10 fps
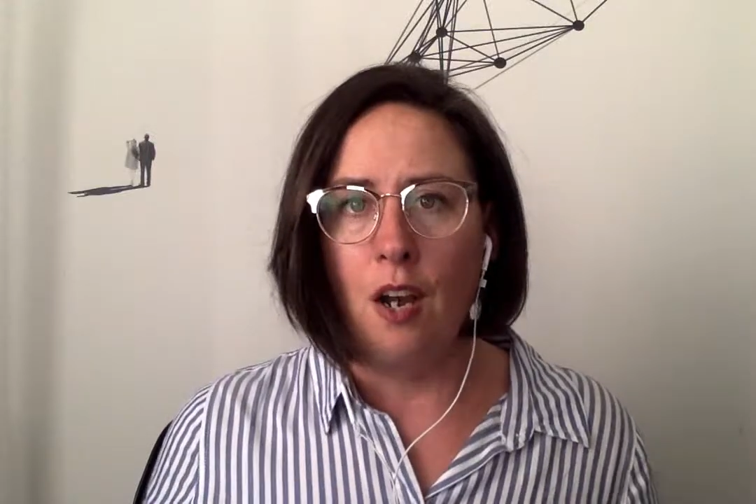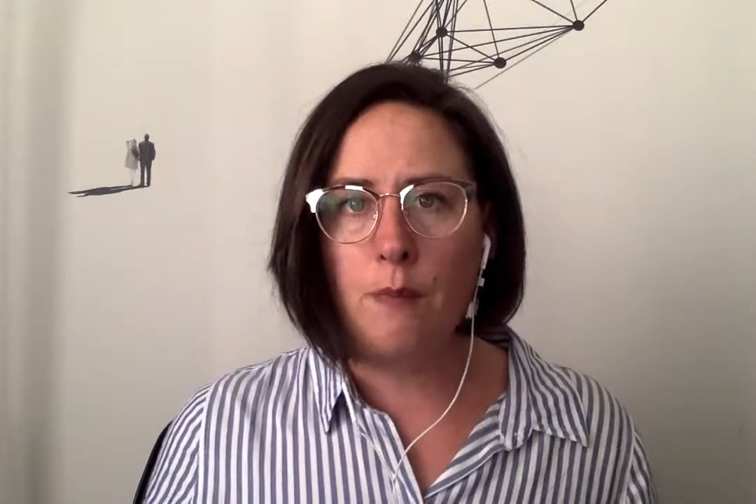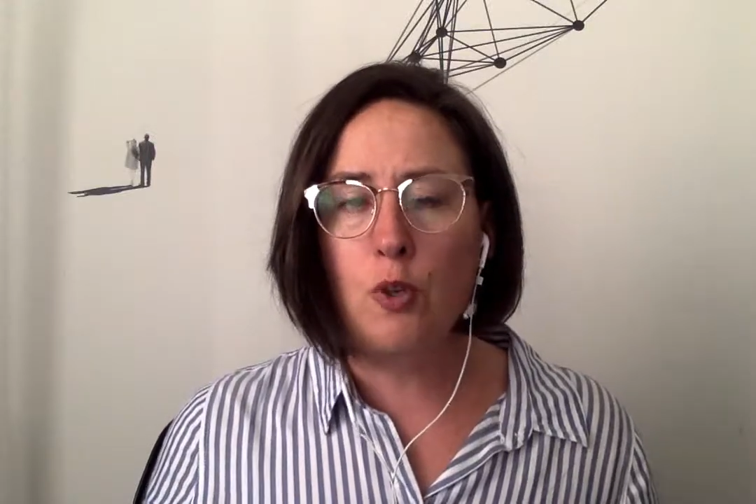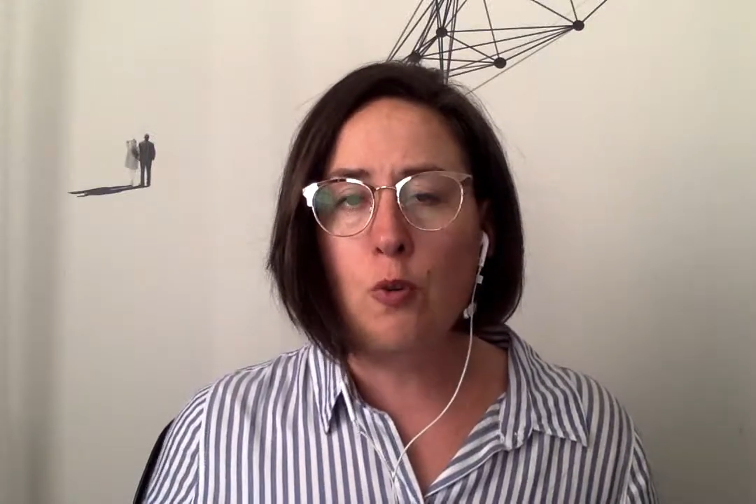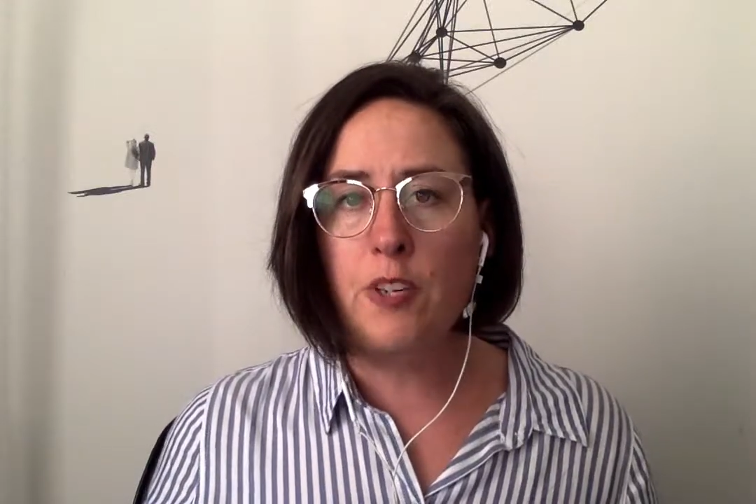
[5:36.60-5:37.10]

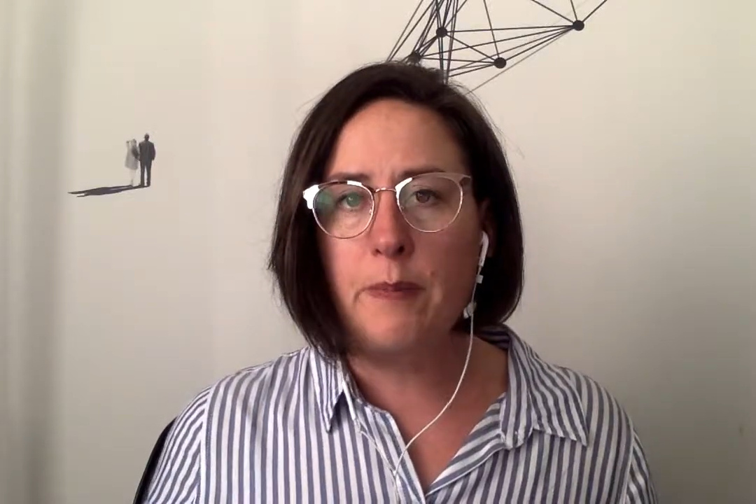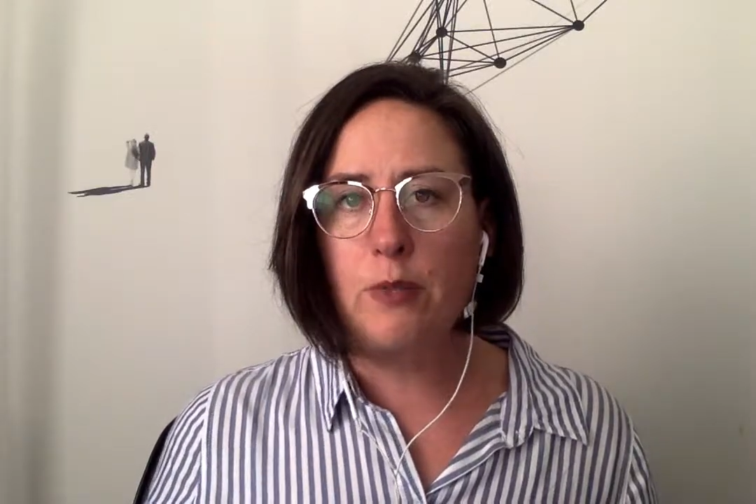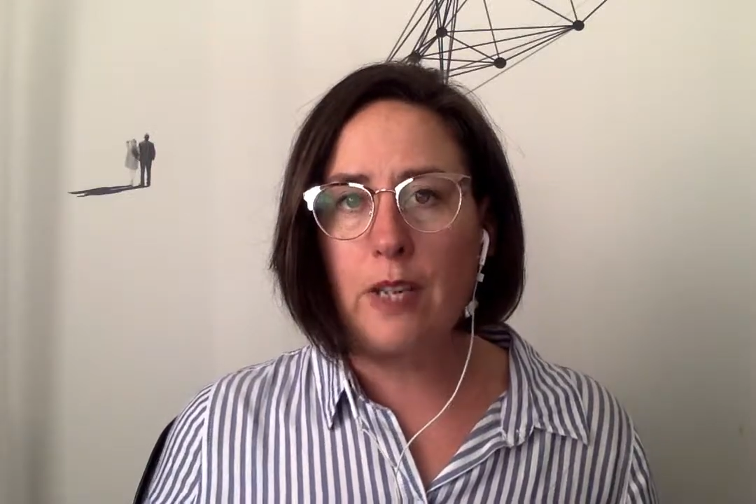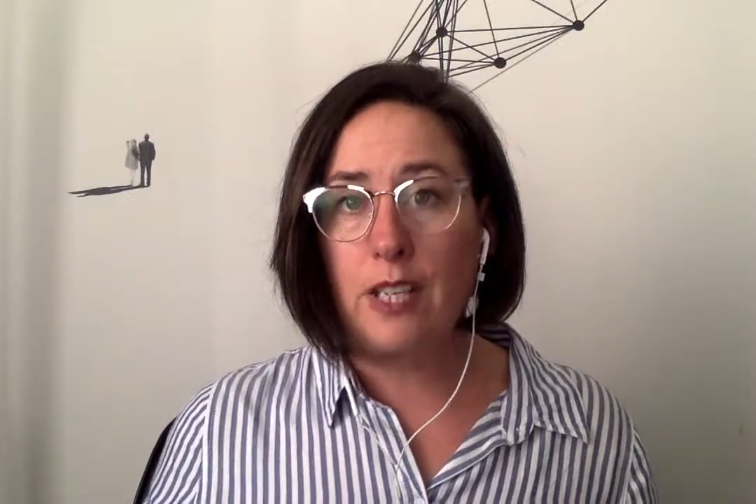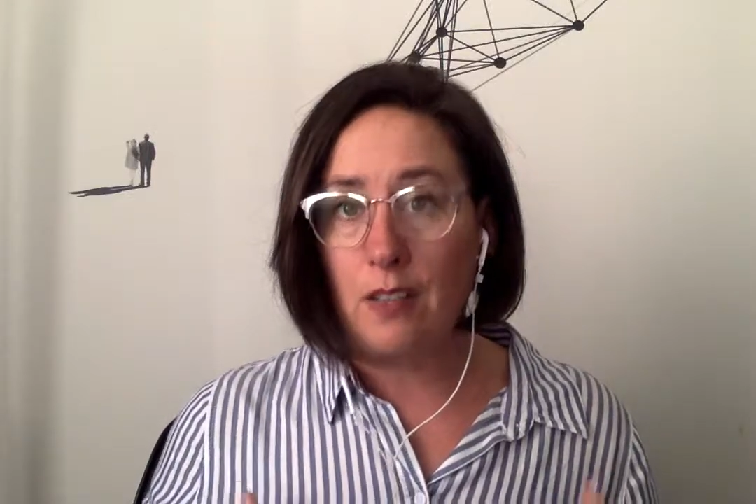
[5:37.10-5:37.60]
You're going to be
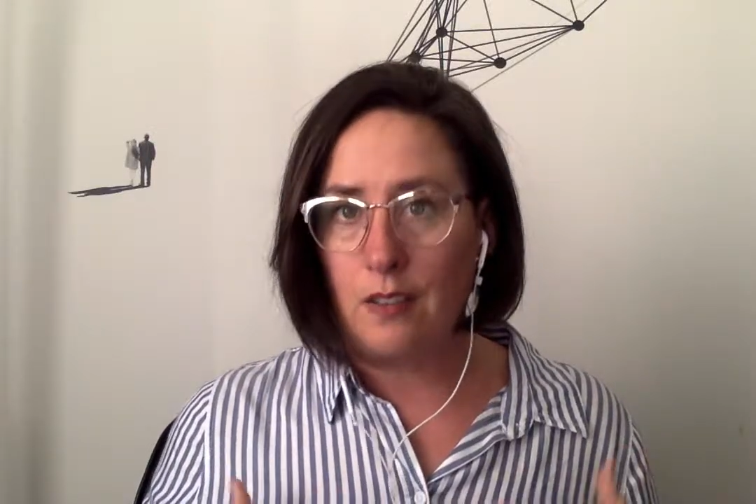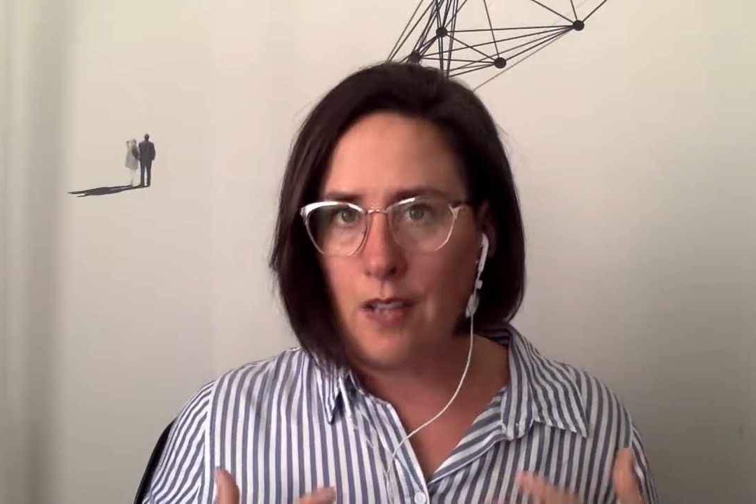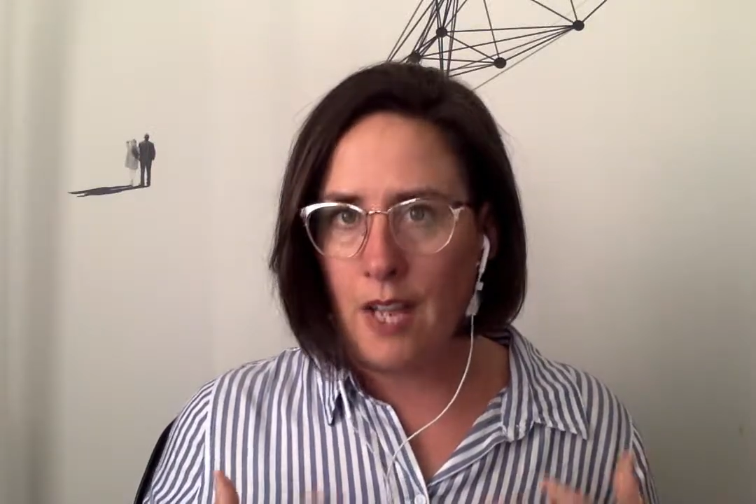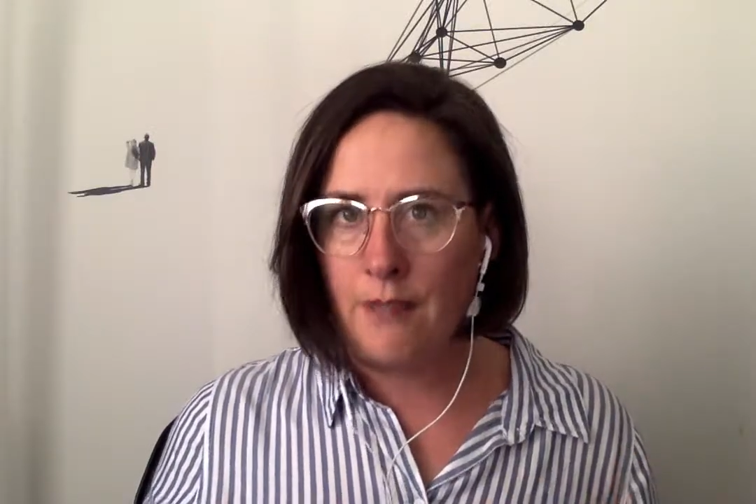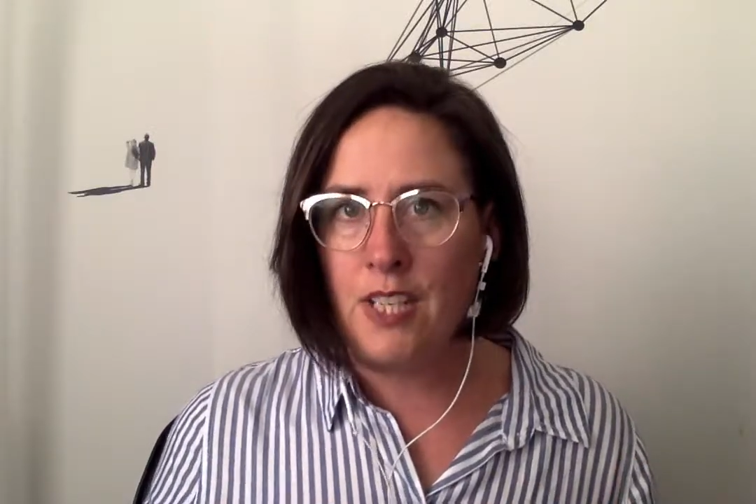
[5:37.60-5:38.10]
doing a
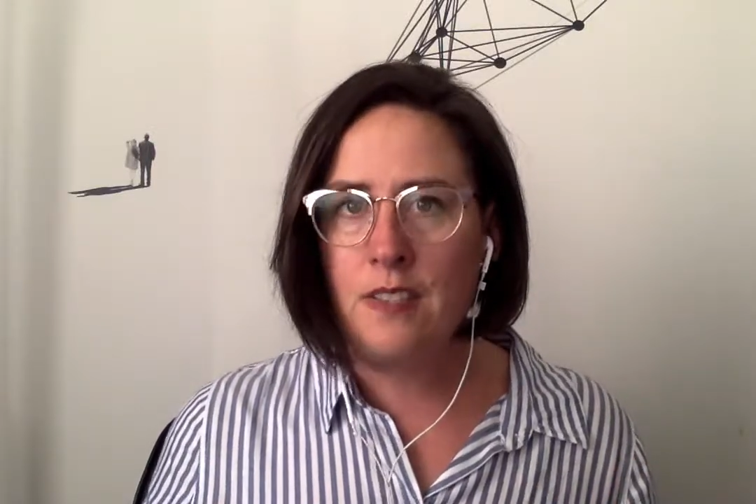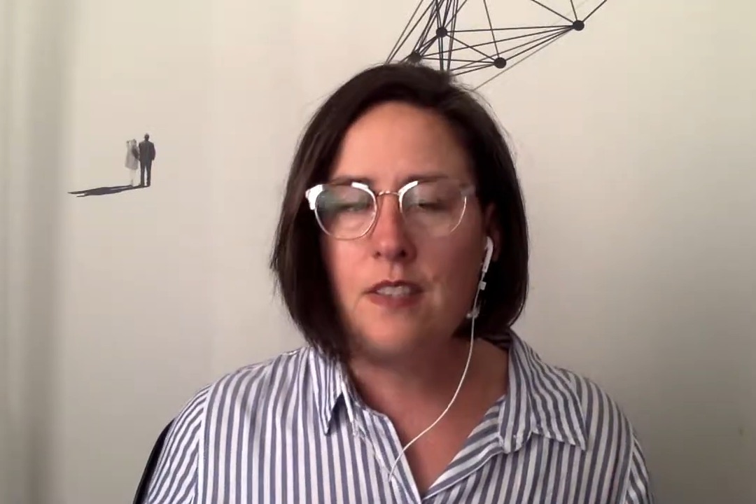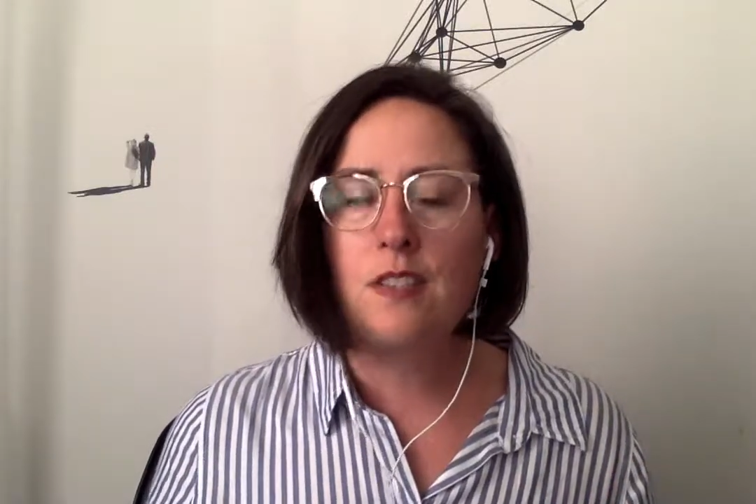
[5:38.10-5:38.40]
lot of these.